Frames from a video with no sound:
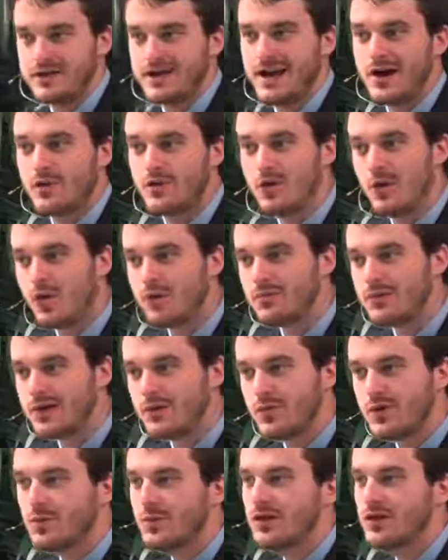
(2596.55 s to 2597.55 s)
Now normally
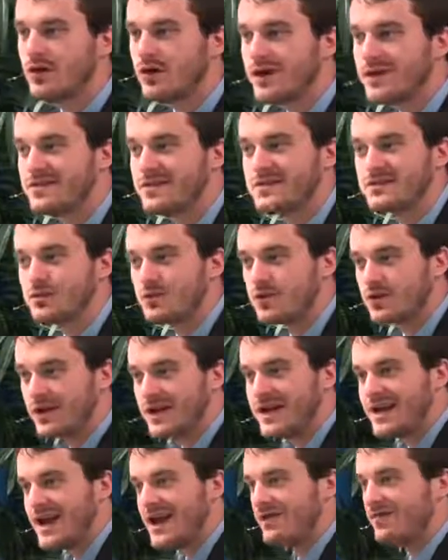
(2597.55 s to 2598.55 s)
when we look at this, we're
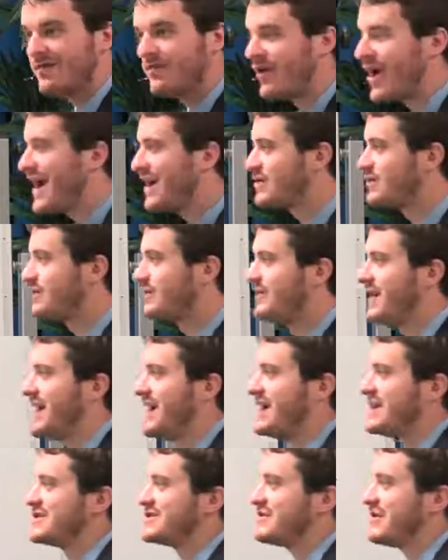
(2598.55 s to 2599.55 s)
looking at a fractal of that
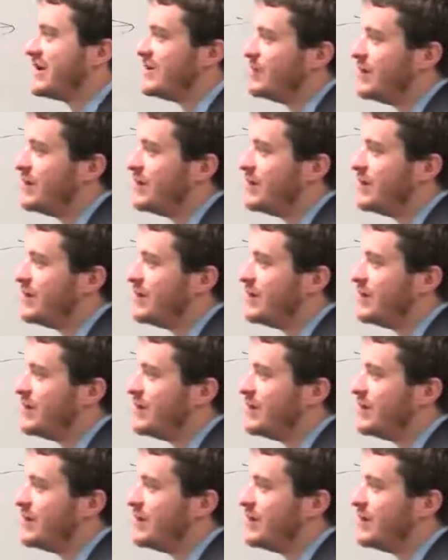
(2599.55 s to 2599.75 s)
history,